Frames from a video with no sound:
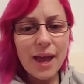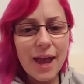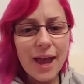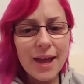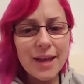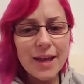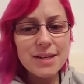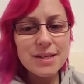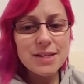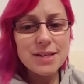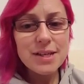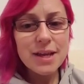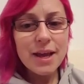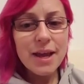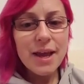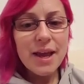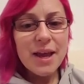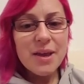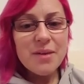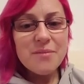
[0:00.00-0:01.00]
And
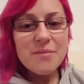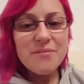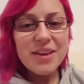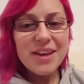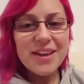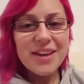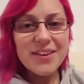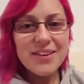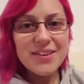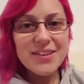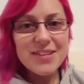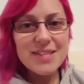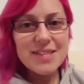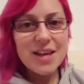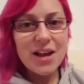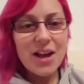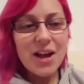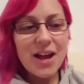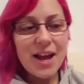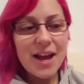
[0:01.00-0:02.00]

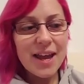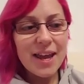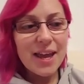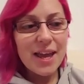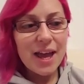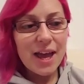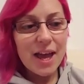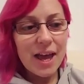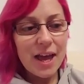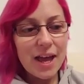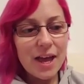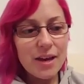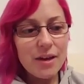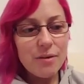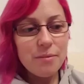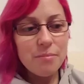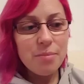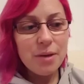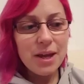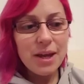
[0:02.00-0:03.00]
because I
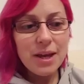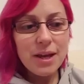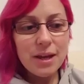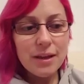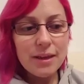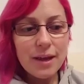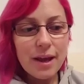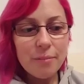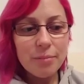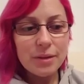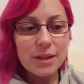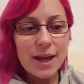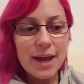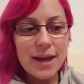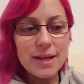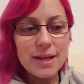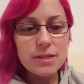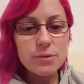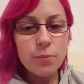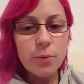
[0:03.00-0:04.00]
had been in that
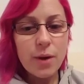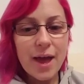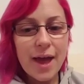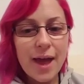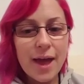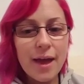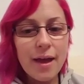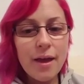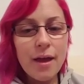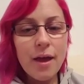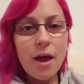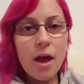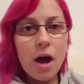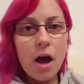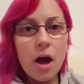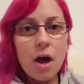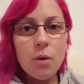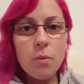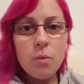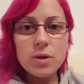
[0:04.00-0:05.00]
place where
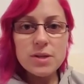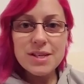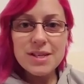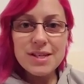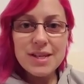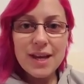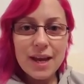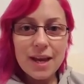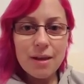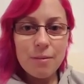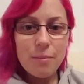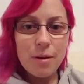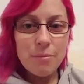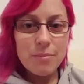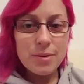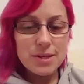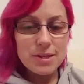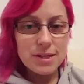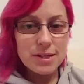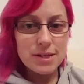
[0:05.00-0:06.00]
I wasn't taking my
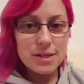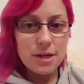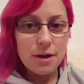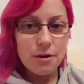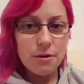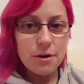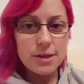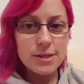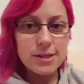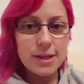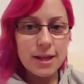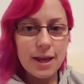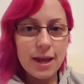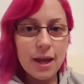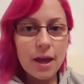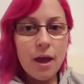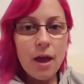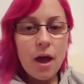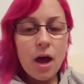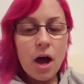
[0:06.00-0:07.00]
business
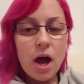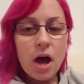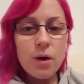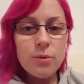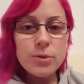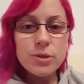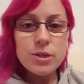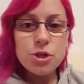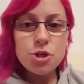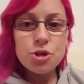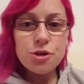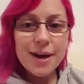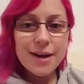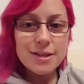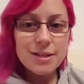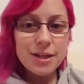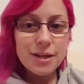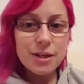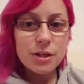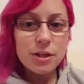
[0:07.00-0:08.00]
seriously, I was
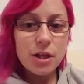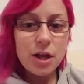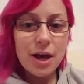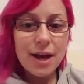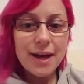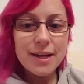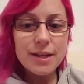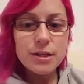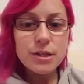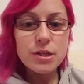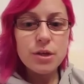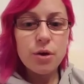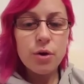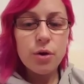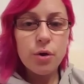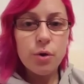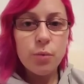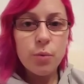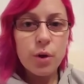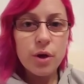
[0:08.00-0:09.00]
attracting clients
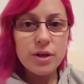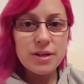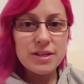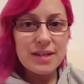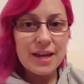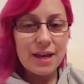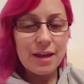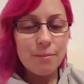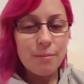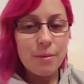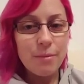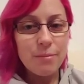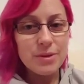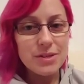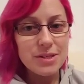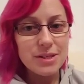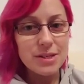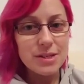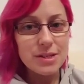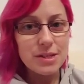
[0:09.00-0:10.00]
who weren't taking my
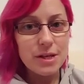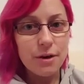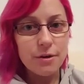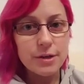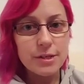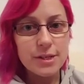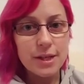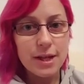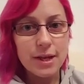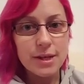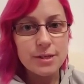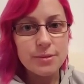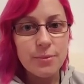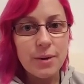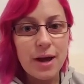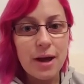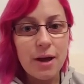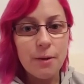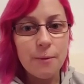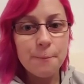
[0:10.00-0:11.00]
business seriously as
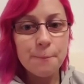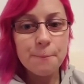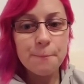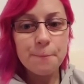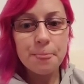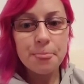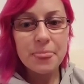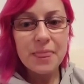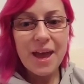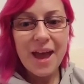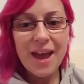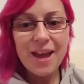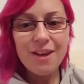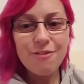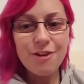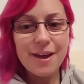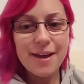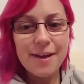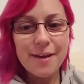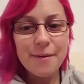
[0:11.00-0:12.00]
well. Hey,
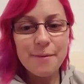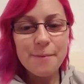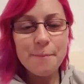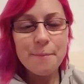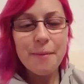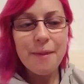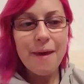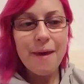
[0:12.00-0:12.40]
Rhea.